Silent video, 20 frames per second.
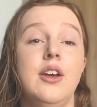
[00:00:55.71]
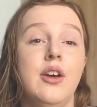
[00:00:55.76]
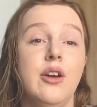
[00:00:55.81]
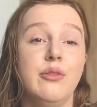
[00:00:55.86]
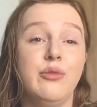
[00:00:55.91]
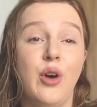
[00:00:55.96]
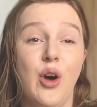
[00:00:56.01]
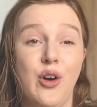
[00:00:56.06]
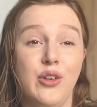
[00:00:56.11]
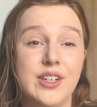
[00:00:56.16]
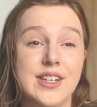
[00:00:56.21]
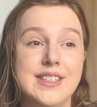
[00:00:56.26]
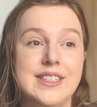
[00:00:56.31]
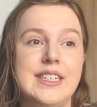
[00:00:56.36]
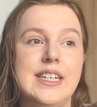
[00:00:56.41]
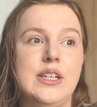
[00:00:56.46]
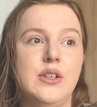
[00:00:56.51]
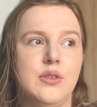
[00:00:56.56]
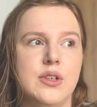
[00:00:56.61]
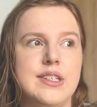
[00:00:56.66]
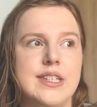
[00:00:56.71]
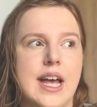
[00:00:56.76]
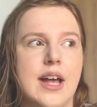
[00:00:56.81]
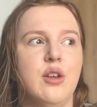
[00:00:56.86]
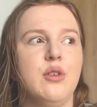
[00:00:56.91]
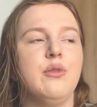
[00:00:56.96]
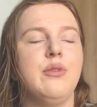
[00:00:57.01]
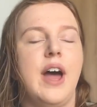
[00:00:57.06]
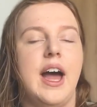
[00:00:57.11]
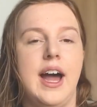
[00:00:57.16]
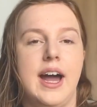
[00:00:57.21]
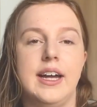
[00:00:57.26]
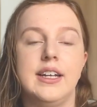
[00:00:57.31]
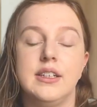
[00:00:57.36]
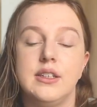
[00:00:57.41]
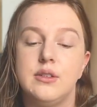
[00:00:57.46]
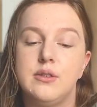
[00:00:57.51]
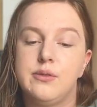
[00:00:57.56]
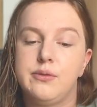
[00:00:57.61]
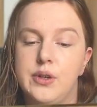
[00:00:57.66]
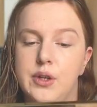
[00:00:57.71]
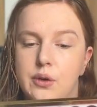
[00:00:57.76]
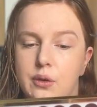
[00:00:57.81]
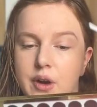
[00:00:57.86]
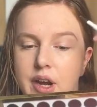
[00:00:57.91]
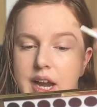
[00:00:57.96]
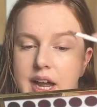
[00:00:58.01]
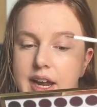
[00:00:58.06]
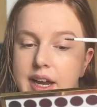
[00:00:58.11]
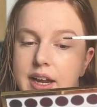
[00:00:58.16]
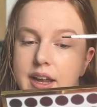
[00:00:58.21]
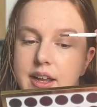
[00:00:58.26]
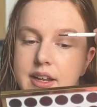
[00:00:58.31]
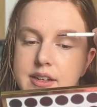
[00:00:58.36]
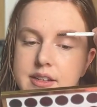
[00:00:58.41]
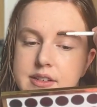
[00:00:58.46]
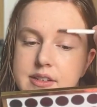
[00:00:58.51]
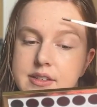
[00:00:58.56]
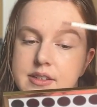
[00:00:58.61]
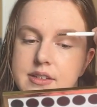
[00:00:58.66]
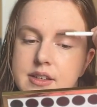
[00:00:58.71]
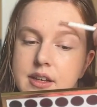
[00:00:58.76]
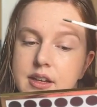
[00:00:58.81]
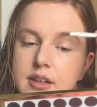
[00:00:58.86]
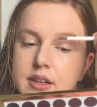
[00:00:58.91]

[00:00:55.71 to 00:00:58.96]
for honestly yourself and for your clients.